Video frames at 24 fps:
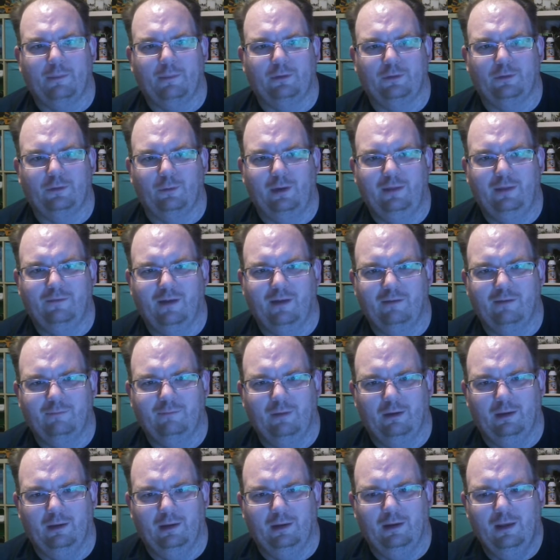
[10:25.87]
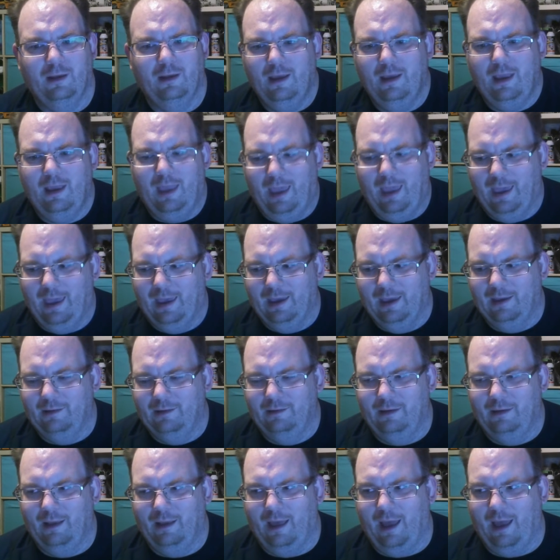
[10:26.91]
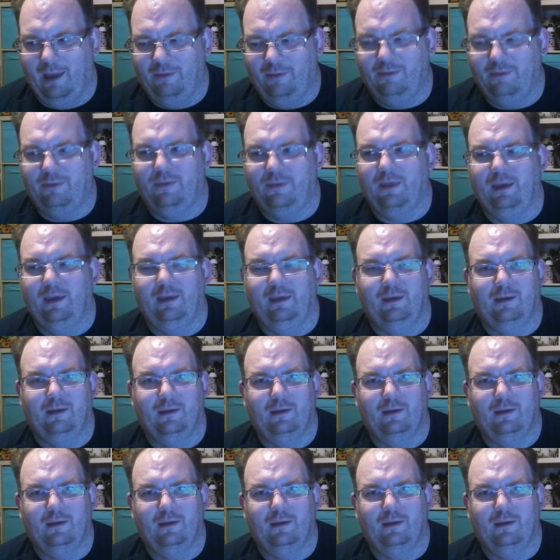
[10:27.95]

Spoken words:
of 25 million. And I think